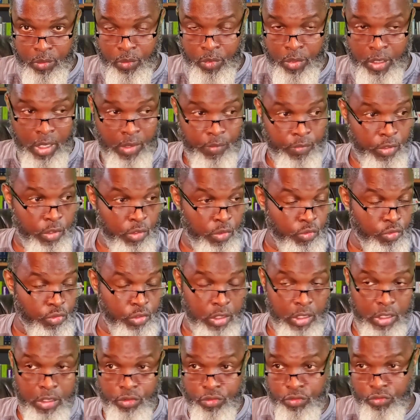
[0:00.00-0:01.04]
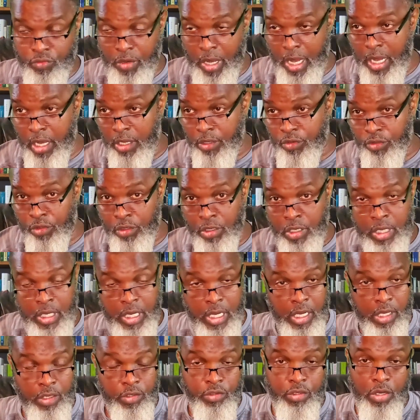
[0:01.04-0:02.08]
Whenever you see a stranger,
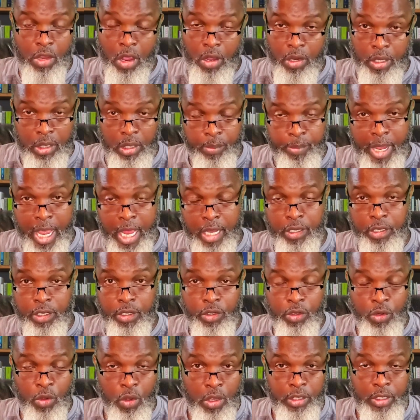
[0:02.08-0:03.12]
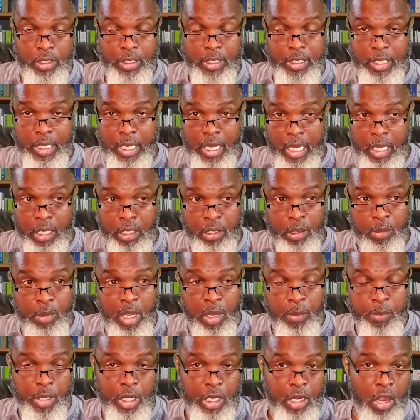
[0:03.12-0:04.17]
it's talking about the northern kingdom
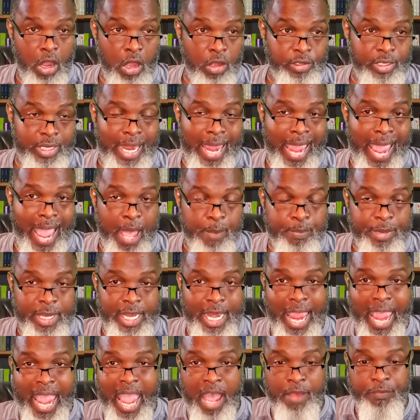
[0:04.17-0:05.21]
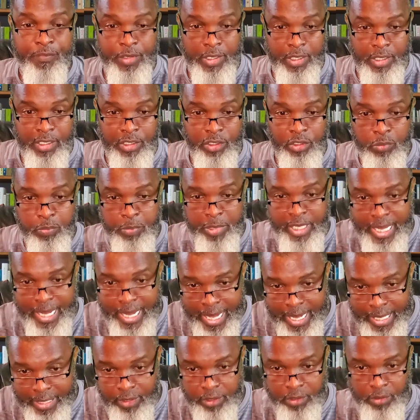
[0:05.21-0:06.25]
because it happened after the
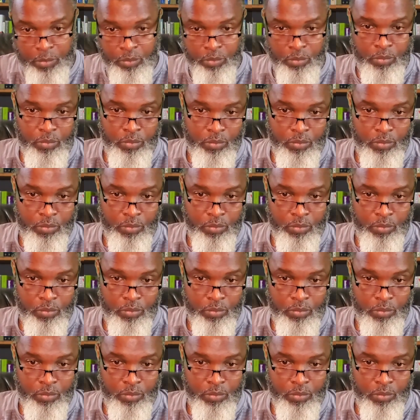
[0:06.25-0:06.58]
split.